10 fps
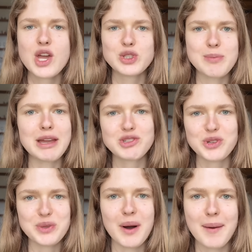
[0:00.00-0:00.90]
to make sure
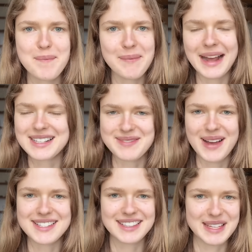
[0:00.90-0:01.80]
you are
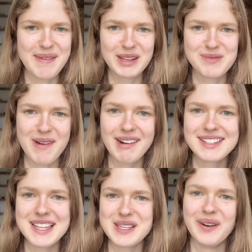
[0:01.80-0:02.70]
maximizing the amount of
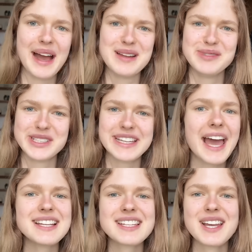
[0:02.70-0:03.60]
marks that you are able to
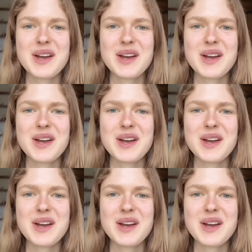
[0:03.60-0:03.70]
get.